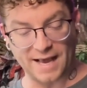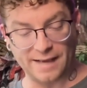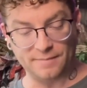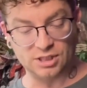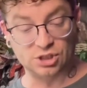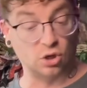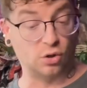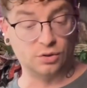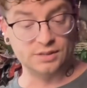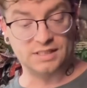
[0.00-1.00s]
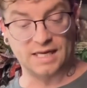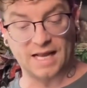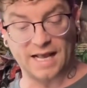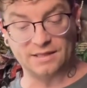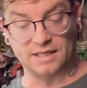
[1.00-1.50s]
Amy Scholes and
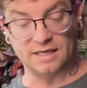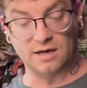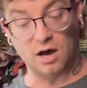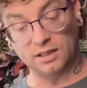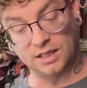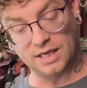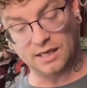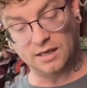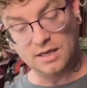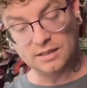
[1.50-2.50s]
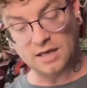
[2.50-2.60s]
Anthony Conley.